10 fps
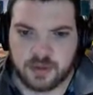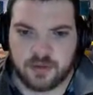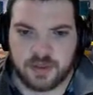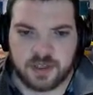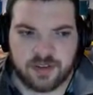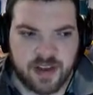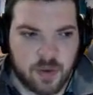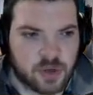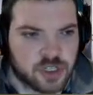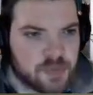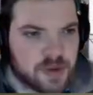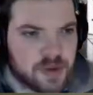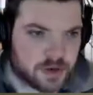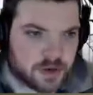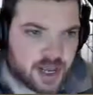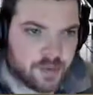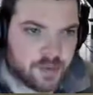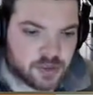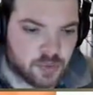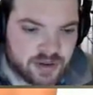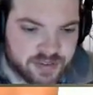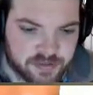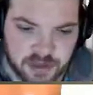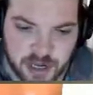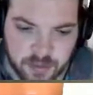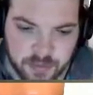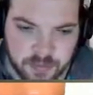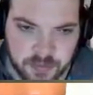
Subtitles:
What was in a foul? What's your minute on the air? Mine's on 150 now.